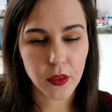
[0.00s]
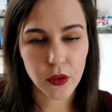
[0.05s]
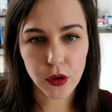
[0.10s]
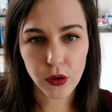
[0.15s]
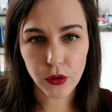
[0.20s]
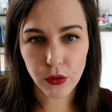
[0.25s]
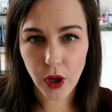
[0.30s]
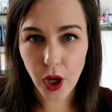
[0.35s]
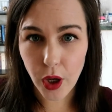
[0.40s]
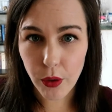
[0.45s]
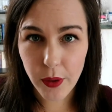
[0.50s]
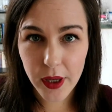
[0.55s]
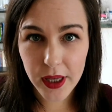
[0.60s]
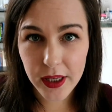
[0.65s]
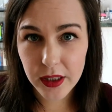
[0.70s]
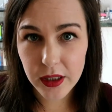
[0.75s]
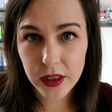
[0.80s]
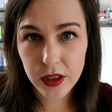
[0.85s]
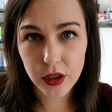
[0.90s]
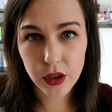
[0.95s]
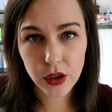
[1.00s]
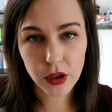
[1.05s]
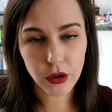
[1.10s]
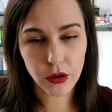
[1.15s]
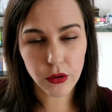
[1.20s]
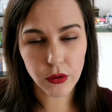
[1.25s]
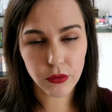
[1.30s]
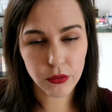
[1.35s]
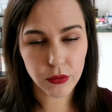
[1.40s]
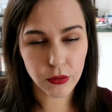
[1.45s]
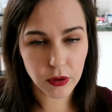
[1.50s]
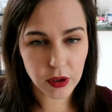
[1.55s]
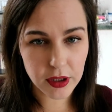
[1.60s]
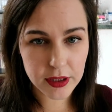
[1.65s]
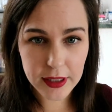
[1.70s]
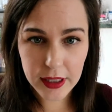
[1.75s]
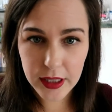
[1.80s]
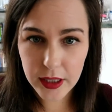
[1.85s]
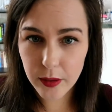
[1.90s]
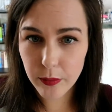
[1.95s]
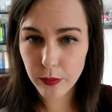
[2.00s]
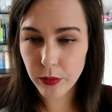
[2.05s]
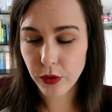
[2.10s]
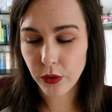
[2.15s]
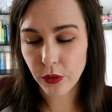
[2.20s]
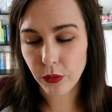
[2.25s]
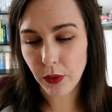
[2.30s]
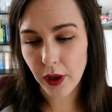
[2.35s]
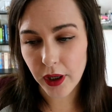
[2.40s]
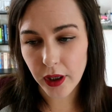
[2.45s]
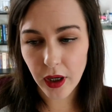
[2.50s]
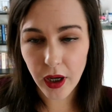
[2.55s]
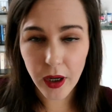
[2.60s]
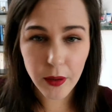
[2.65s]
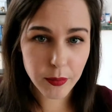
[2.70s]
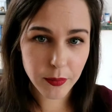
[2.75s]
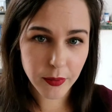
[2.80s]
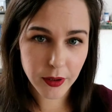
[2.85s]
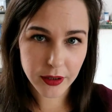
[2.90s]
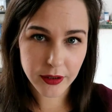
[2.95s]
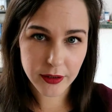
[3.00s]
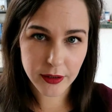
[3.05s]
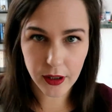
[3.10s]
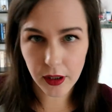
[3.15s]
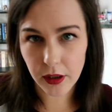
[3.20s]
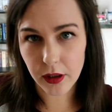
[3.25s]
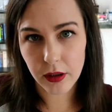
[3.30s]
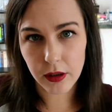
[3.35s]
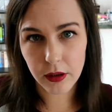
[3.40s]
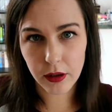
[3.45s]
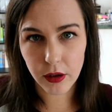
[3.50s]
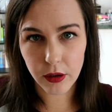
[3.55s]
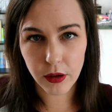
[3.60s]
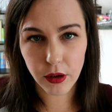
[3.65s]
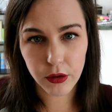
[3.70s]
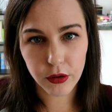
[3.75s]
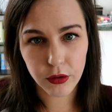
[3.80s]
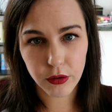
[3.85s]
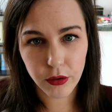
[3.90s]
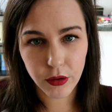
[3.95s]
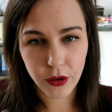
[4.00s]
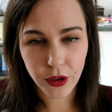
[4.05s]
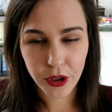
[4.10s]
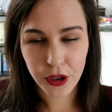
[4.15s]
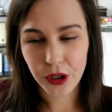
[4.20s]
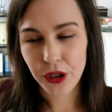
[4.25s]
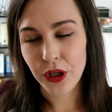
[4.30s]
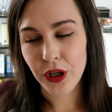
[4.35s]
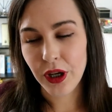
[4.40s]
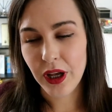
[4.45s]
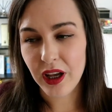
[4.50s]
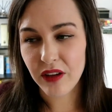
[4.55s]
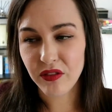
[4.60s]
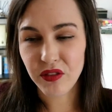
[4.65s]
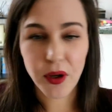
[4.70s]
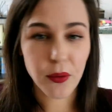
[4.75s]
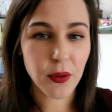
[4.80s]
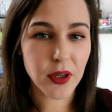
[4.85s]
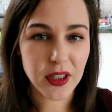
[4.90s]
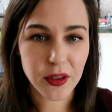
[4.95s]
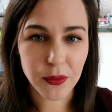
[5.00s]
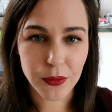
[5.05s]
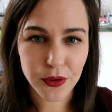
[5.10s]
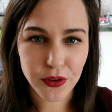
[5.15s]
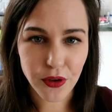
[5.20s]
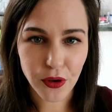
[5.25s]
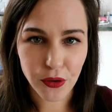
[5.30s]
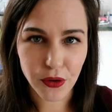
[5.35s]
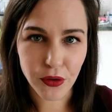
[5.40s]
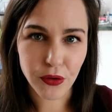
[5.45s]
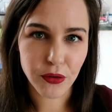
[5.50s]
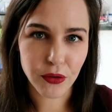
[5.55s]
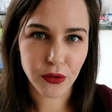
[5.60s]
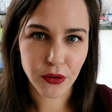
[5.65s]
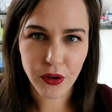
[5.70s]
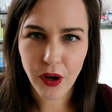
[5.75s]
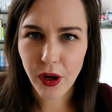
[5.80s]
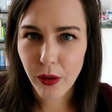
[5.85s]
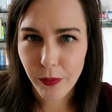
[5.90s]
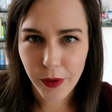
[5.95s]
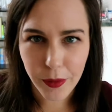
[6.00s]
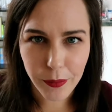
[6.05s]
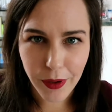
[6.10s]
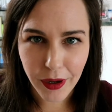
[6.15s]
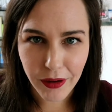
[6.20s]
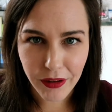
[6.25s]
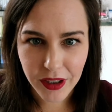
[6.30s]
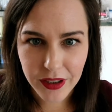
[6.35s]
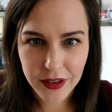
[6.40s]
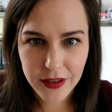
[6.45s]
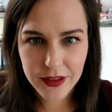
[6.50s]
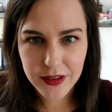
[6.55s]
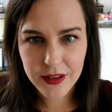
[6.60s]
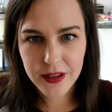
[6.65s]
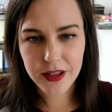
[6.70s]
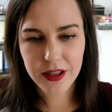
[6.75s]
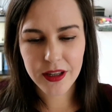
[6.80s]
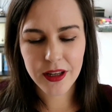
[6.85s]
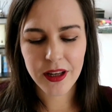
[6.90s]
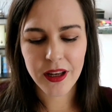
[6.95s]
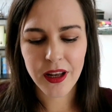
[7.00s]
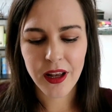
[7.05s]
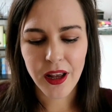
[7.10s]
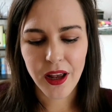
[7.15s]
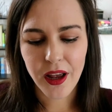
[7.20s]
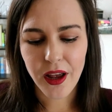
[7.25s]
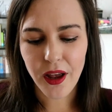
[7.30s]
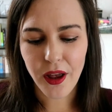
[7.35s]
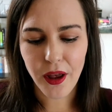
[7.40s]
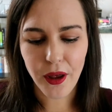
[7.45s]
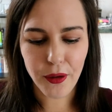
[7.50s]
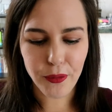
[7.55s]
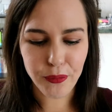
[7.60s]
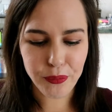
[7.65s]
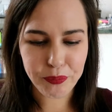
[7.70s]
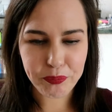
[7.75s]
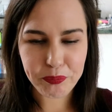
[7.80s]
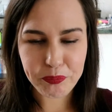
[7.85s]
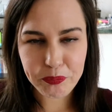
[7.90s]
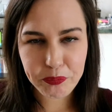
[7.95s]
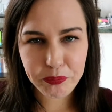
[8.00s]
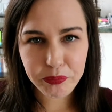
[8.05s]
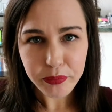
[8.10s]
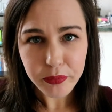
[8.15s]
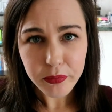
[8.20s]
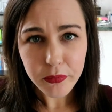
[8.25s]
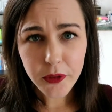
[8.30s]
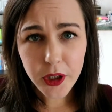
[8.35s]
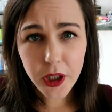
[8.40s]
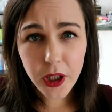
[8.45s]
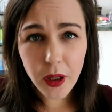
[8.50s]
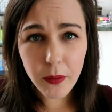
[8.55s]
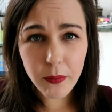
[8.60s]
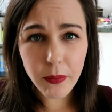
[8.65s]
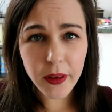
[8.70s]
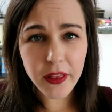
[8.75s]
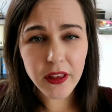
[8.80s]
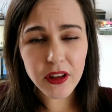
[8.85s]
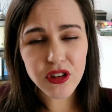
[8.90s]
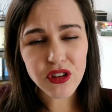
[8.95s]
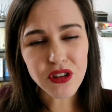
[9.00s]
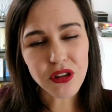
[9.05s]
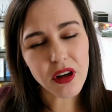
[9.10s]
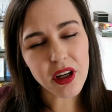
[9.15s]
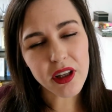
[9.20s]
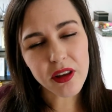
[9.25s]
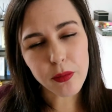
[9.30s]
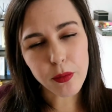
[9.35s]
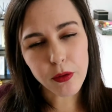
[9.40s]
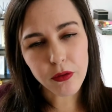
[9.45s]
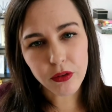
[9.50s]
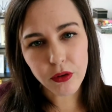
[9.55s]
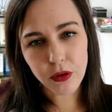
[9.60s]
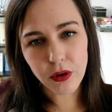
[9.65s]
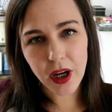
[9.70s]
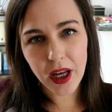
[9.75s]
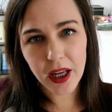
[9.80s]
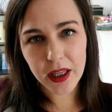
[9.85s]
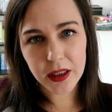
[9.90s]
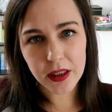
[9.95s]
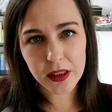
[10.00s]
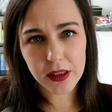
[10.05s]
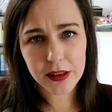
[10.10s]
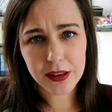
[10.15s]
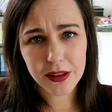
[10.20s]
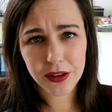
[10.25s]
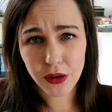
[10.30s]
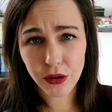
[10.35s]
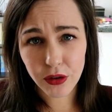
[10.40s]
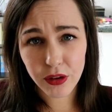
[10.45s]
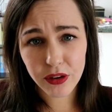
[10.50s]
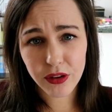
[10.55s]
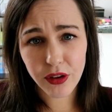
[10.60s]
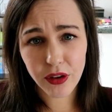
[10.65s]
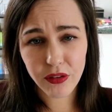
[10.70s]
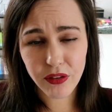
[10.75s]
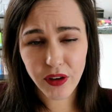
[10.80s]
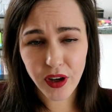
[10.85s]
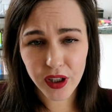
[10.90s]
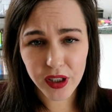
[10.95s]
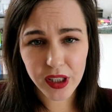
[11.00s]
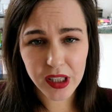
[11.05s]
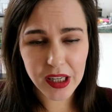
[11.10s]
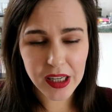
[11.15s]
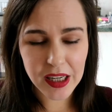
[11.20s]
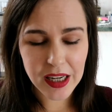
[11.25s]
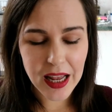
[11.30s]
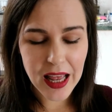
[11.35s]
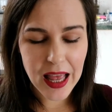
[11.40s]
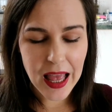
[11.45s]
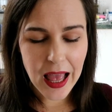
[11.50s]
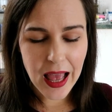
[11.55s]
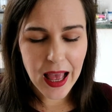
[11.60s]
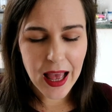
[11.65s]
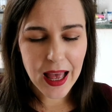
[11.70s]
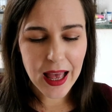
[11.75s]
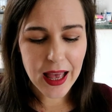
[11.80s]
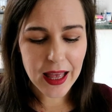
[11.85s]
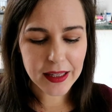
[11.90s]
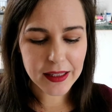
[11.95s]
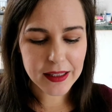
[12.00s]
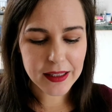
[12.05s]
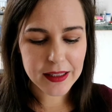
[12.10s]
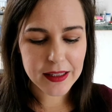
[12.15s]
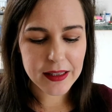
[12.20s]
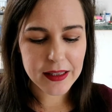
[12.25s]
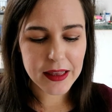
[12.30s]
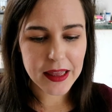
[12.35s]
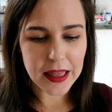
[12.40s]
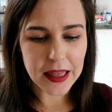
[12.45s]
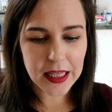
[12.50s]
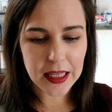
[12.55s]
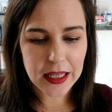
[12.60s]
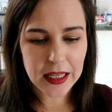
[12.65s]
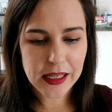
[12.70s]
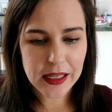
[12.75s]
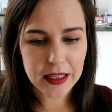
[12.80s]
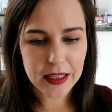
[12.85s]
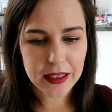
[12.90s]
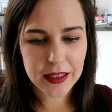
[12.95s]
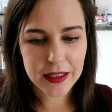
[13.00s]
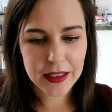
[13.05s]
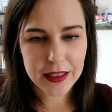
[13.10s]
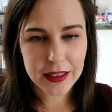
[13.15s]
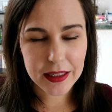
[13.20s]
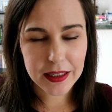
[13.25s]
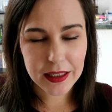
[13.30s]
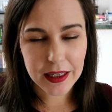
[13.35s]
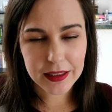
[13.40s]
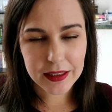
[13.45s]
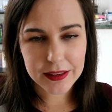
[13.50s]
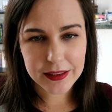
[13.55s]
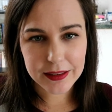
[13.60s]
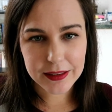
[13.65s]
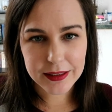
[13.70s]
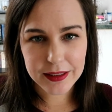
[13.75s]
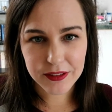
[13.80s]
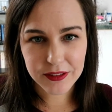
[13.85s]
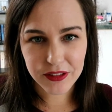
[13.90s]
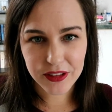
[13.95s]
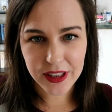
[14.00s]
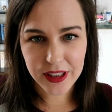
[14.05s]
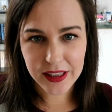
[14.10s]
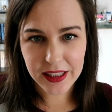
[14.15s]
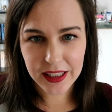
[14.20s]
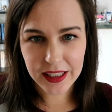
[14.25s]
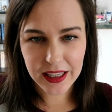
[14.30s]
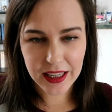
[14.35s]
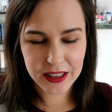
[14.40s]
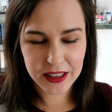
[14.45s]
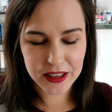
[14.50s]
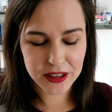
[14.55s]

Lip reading: you go in, you fall asleep, you wake up, it's done. You know, you have no idea what's going on, you can't be embarrassed. But the stress beforehand is not so fun, and the laxatives that they